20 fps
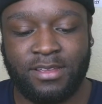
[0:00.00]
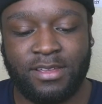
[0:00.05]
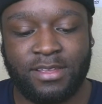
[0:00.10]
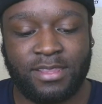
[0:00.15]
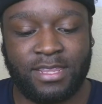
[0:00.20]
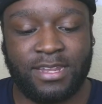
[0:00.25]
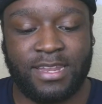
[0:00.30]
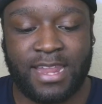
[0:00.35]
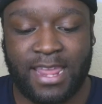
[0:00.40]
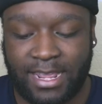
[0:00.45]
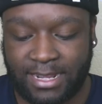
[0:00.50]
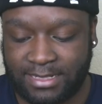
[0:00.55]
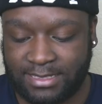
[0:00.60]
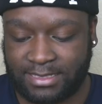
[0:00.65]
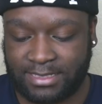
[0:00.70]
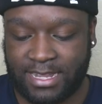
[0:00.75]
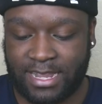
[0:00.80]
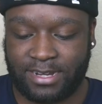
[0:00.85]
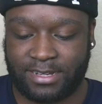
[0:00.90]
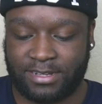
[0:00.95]
The next
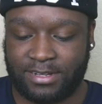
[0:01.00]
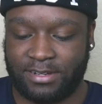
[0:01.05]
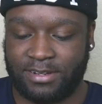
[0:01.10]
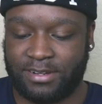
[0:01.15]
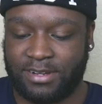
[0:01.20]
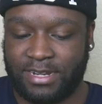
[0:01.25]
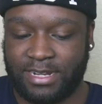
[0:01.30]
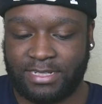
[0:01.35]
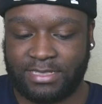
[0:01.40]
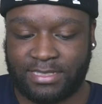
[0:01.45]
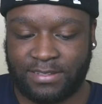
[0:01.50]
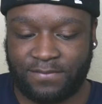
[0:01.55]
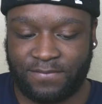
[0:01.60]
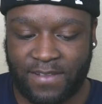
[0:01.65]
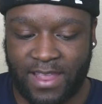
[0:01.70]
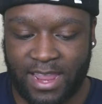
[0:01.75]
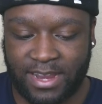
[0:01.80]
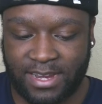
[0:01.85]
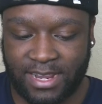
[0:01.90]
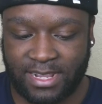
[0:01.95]
sector is the
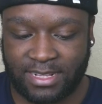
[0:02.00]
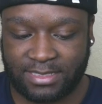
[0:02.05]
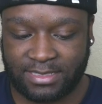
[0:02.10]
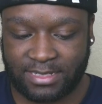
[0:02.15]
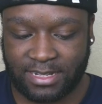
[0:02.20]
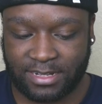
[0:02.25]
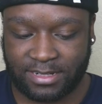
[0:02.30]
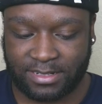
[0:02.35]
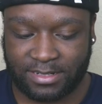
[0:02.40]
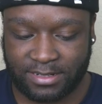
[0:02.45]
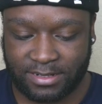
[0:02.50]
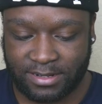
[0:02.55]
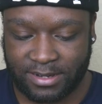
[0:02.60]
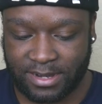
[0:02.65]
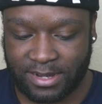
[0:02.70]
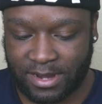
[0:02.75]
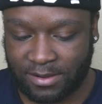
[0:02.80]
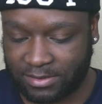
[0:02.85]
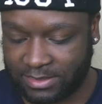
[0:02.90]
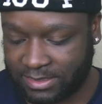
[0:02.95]
finance sector,
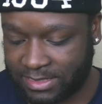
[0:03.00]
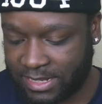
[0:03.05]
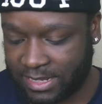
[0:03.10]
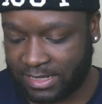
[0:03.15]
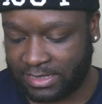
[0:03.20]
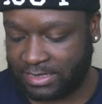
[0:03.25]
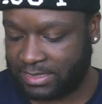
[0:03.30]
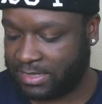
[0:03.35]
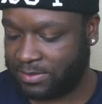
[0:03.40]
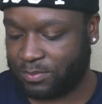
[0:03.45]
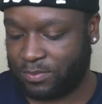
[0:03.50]
and I would say it's